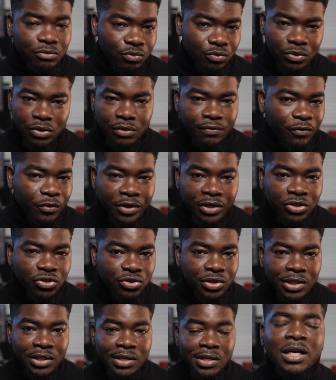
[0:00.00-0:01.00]
with forex
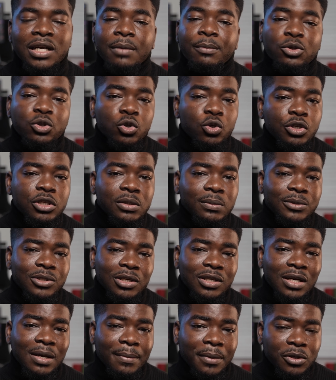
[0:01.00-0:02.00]
trading, and I'm also going to be
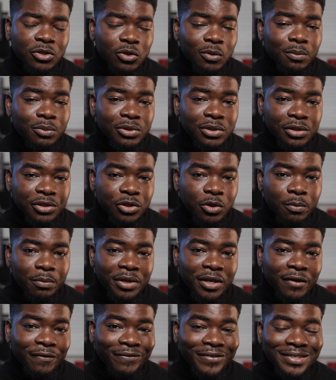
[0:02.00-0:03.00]
talking about some potential
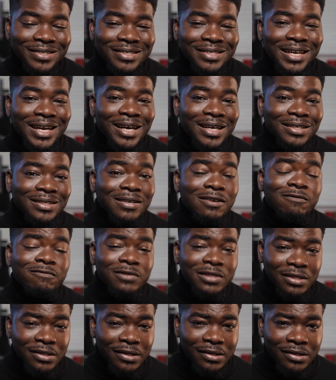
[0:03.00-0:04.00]
benefits and
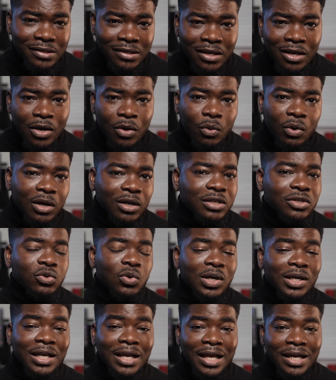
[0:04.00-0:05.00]
risks. We're going to
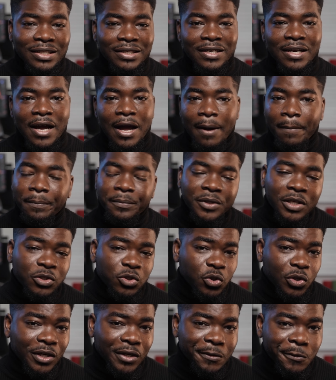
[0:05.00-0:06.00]
analyze an app
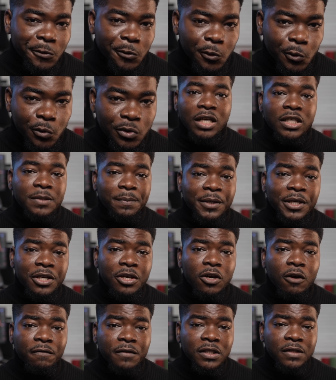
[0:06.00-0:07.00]
that you can use. And
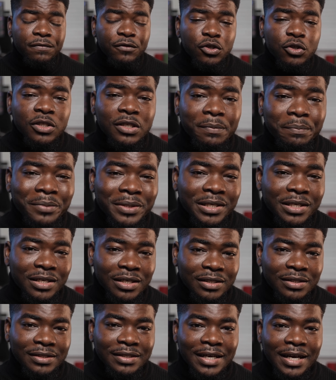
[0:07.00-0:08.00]
speaking of, this video is a
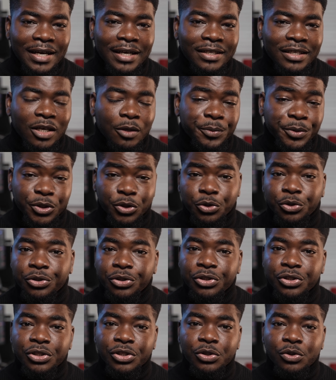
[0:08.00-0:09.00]
beginner's guide. I'll be
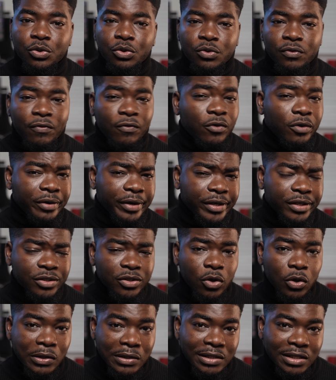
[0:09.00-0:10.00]
introducing you to
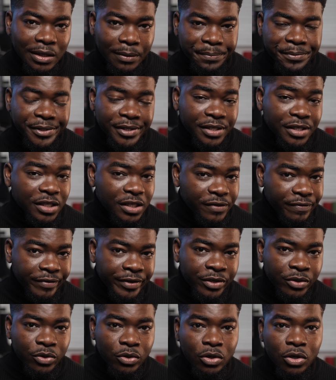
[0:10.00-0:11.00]
forex concepts in this
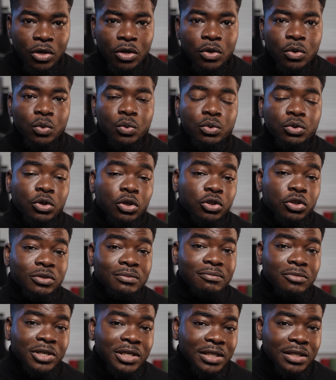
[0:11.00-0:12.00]
video. We'll touch on
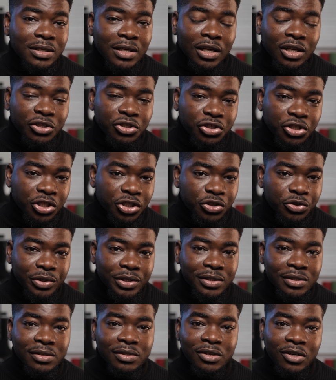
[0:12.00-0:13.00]
money, exchange
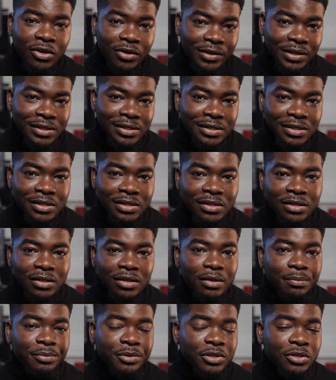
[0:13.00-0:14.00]
rates, currency,
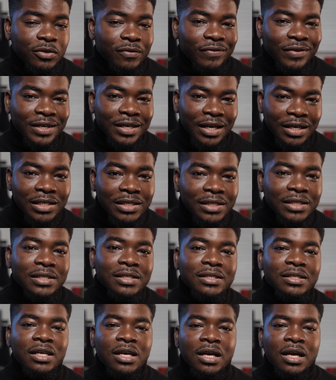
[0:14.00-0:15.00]
a bit of
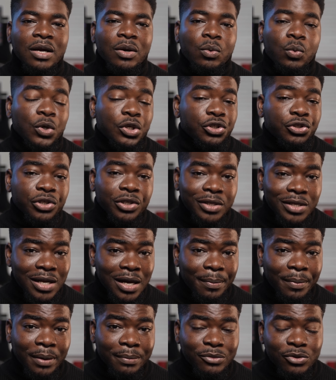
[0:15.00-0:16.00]
analysis, what trading
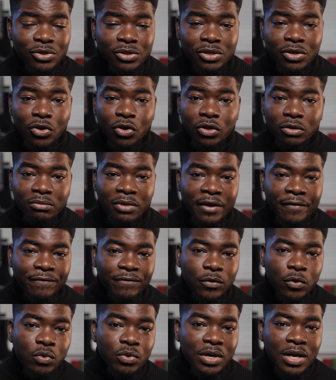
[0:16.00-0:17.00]
app I'm using on my
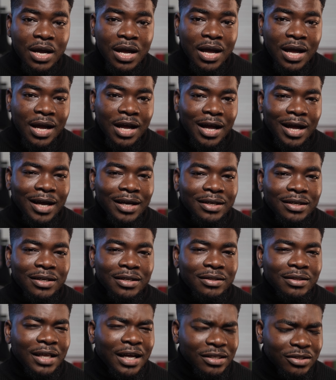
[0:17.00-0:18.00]
phone. And
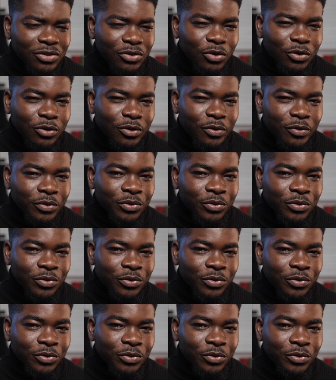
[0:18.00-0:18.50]
that's not all